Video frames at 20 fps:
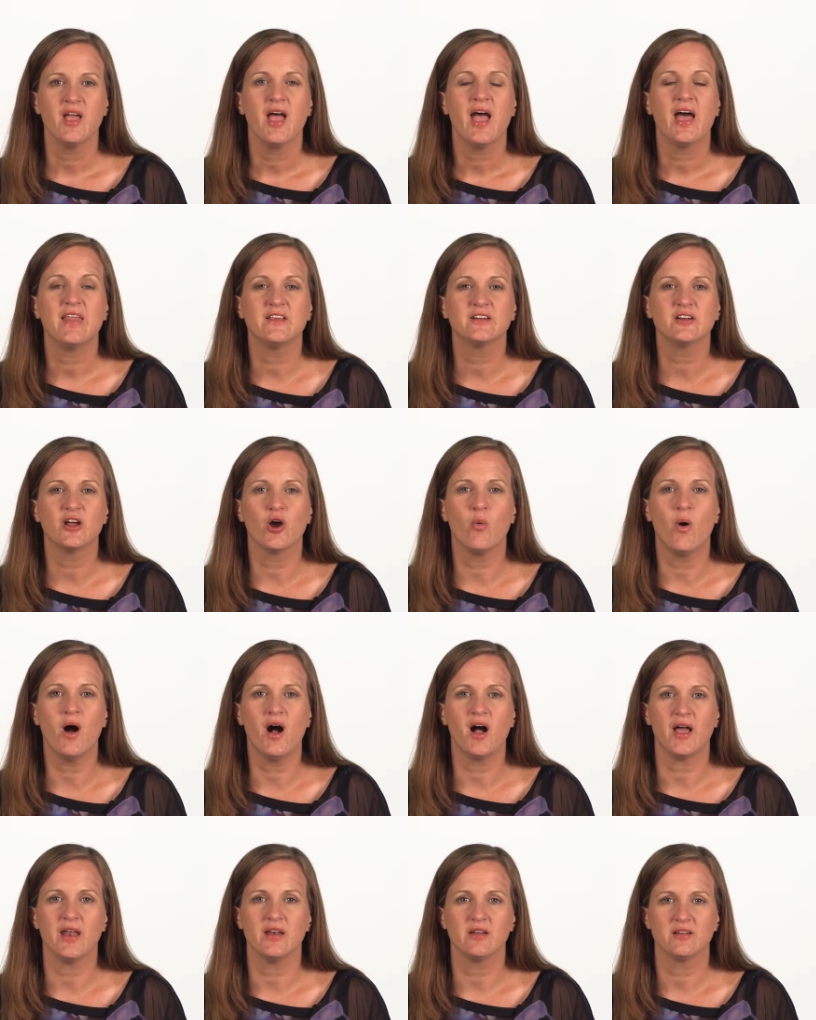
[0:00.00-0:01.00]
and then go
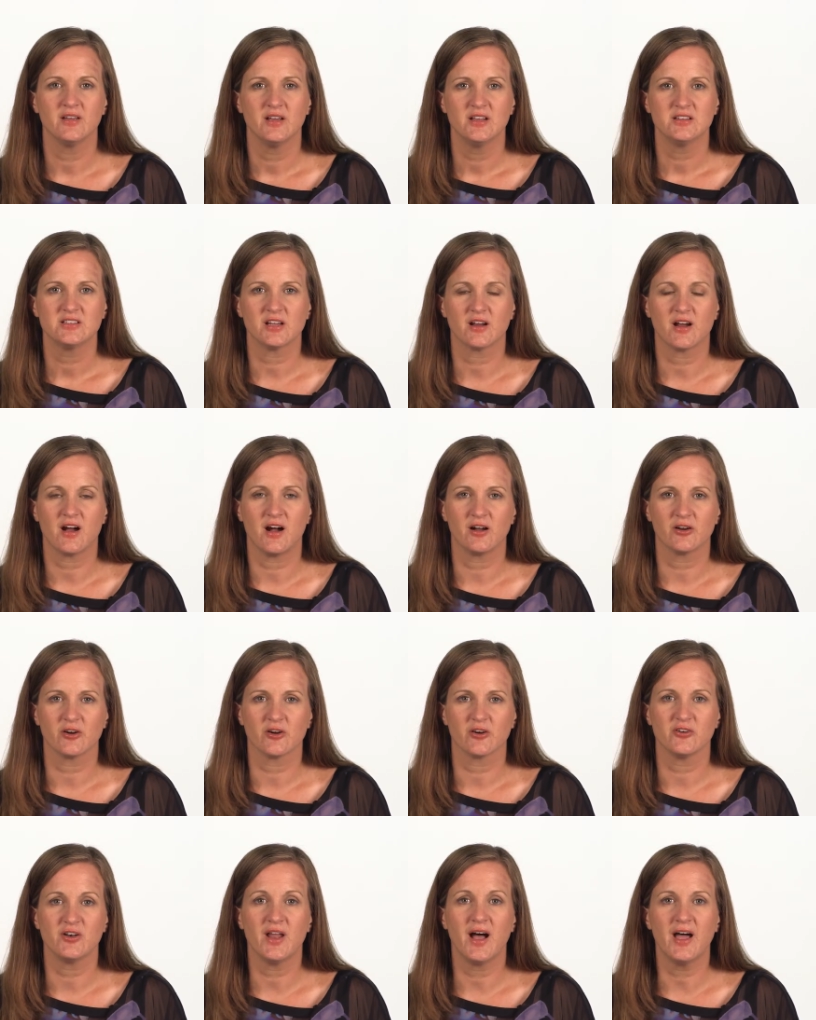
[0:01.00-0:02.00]
on to
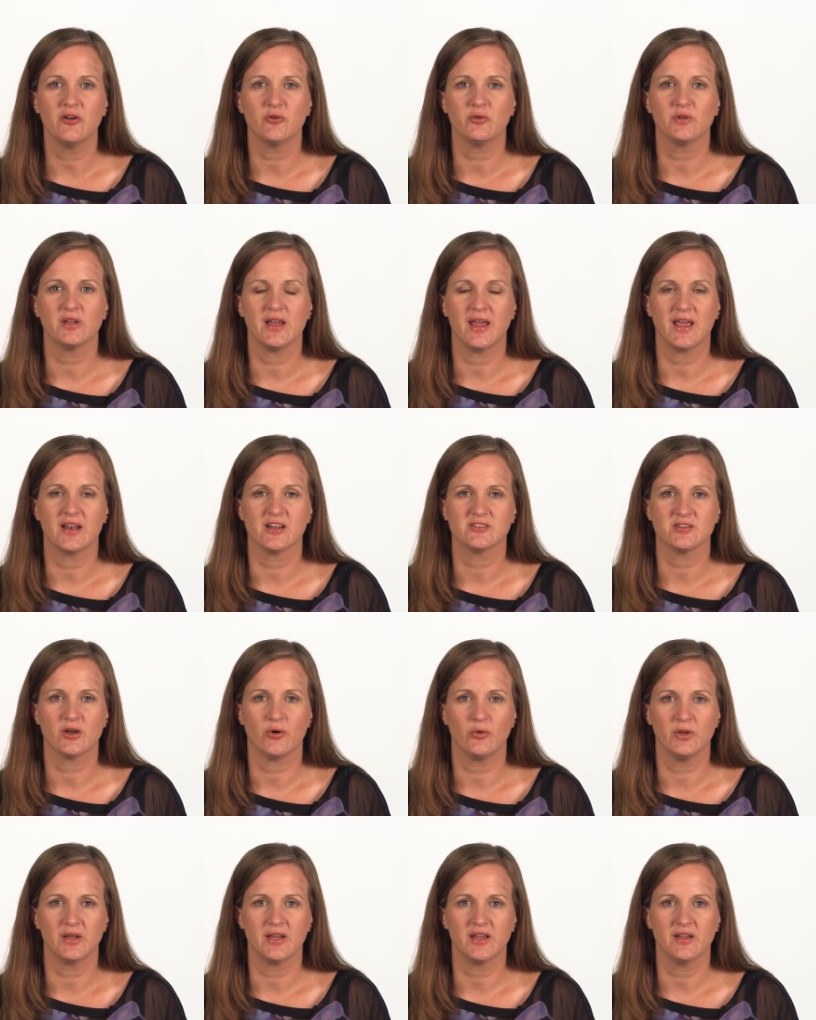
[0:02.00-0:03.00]
conquer not only
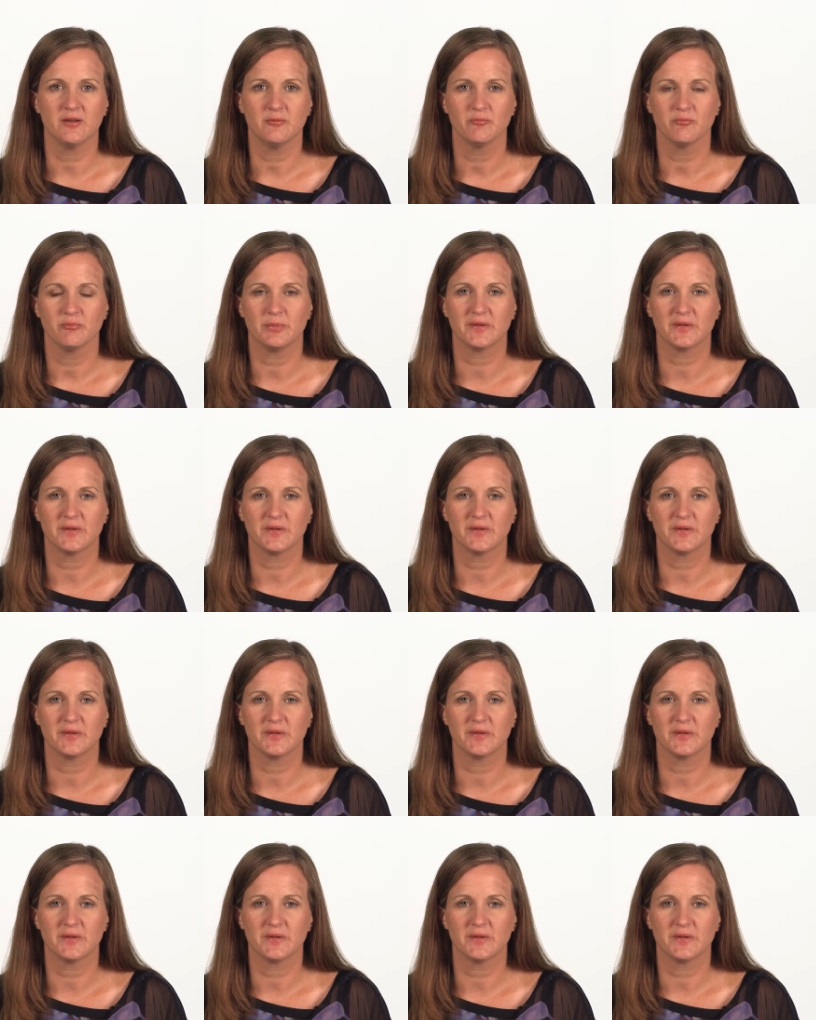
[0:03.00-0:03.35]
Anatolia,